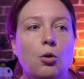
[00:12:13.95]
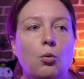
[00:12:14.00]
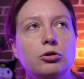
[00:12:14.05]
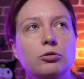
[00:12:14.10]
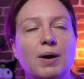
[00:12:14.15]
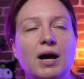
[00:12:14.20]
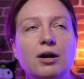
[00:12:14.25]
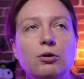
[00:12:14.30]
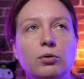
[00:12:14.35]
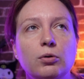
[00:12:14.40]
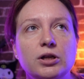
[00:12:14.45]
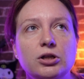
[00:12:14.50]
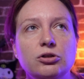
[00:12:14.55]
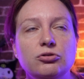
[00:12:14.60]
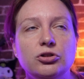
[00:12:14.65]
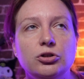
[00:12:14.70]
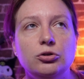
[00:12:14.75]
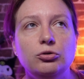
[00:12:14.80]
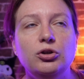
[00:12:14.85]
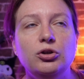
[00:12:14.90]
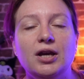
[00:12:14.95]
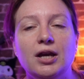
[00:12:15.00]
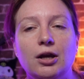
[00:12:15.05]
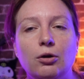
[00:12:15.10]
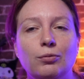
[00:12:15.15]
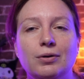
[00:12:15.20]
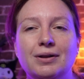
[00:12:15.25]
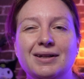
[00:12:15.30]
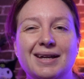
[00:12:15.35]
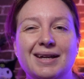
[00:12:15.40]
no matter what you do, you
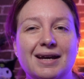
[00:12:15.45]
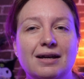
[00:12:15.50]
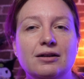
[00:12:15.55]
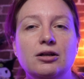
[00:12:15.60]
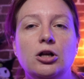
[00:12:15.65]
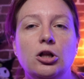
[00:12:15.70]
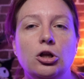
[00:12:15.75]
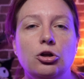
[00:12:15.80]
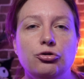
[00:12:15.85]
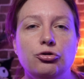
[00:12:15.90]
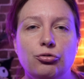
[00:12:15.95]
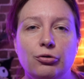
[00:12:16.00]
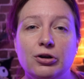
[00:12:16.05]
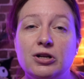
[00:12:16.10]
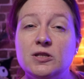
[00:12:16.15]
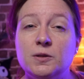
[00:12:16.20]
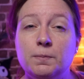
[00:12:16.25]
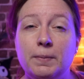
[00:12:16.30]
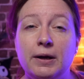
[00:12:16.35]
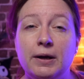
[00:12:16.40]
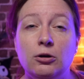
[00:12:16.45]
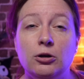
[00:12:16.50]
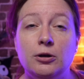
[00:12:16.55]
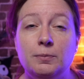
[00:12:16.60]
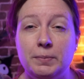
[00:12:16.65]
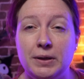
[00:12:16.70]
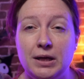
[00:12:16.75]
can't really get transparent